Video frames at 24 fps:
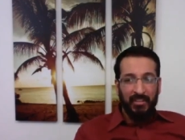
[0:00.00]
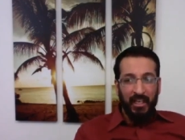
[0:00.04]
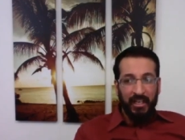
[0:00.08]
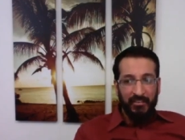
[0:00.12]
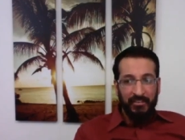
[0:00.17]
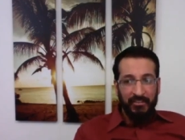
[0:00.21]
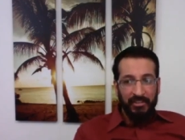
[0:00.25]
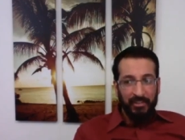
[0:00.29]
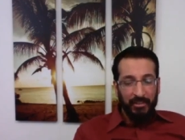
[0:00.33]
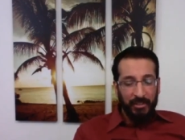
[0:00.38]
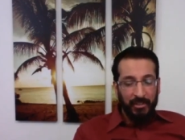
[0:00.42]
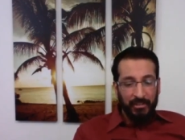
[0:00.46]

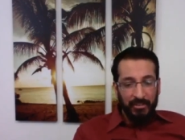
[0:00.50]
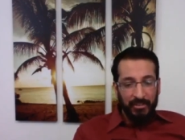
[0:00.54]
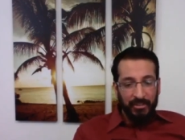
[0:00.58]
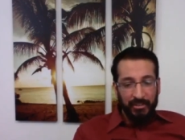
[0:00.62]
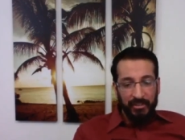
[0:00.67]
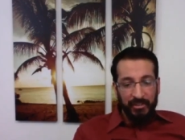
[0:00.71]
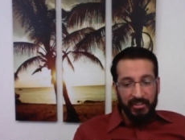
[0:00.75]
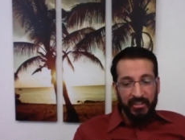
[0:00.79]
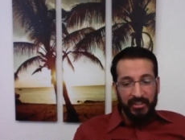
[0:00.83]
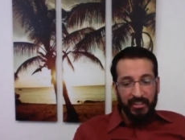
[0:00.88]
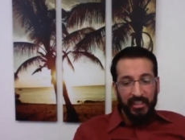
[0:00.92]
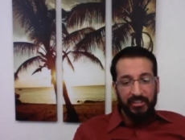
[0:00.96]

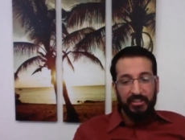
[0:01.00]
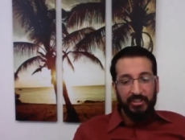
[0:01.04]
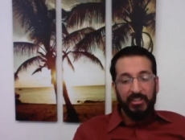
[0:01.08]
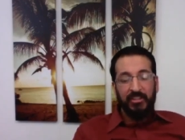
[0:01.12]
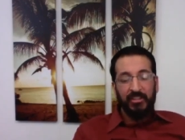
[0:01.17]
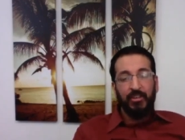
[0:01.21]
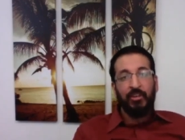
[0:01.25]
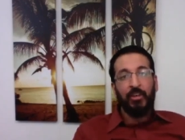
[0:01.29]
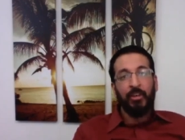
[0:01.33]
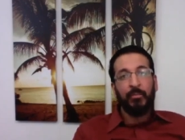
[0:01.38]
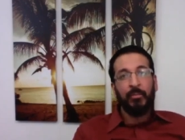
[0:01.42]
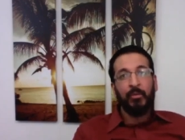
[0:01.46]
Oxytocin is actually
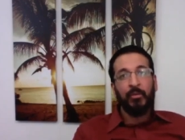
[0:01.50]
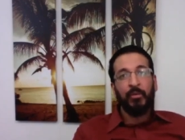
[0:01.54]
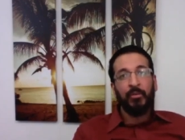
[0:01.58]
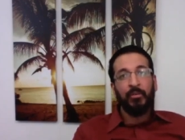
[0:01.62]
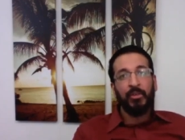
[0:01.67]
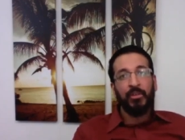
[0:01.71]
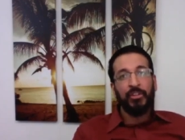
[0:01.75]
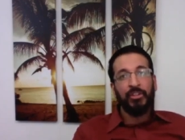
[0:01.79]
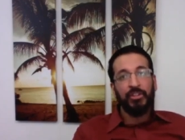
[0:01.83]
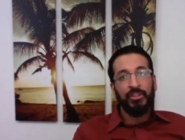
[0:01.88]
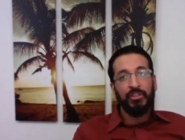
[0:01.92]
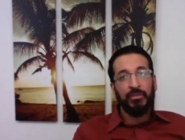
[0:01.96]
the hormone
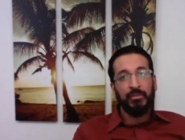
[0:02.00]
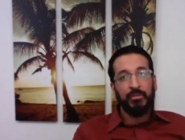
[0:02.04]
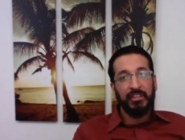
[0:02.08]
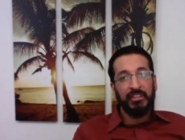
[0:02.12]
which is